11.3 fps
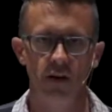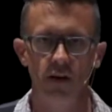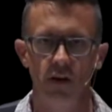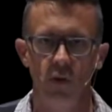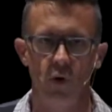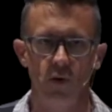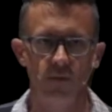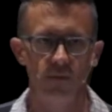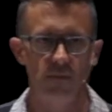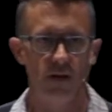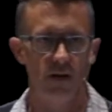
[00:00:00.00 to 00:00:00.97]
or,
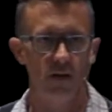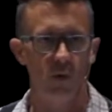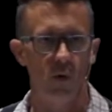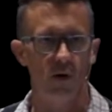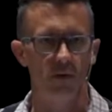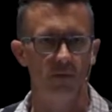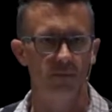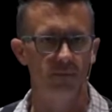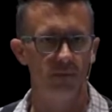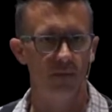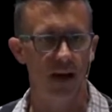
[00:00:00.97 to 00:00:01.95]
or
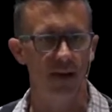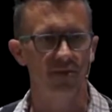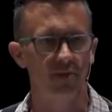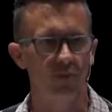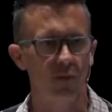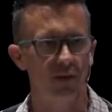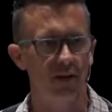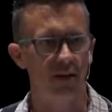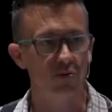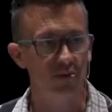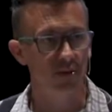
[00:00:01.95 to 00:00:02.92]
have someone
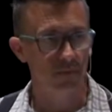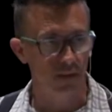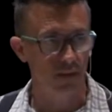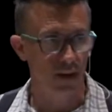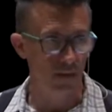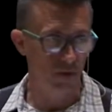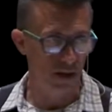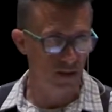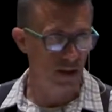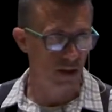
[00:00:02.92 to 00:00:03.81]
hear something that I'm not saying,